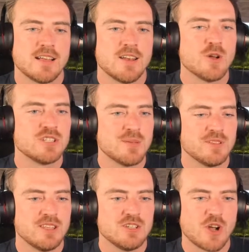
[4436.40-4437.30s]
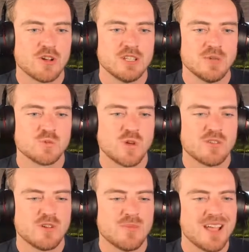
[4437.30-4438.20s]
I know Timothy Darling was
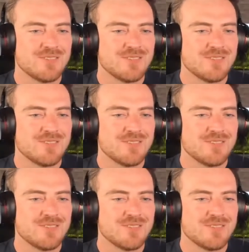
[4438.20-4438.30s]
one of them.